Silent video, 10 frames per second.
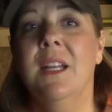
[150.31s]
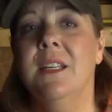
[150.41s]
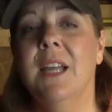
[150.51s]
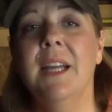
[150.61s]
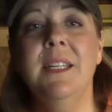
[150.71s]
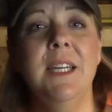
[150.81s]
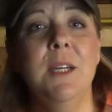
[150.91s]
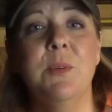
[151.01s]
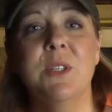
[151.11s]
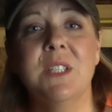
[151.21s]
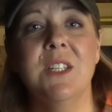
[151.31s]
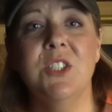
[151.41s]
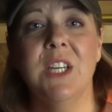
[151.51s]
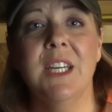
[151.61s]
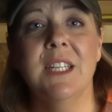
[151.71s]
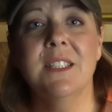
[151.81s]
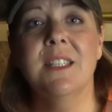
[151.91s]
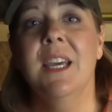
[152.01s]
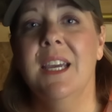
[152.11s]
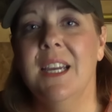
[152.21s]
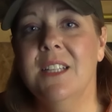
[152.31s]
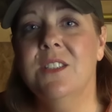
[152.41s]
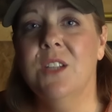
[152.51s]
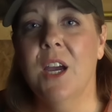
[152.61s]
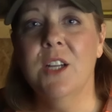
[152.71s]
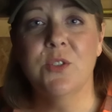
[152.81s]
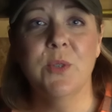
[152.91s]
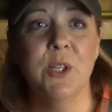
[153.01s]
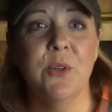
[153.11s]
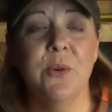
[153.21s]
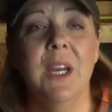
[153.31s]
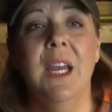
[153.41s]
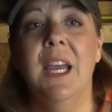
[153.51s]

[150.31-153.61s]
98% chance it's not true,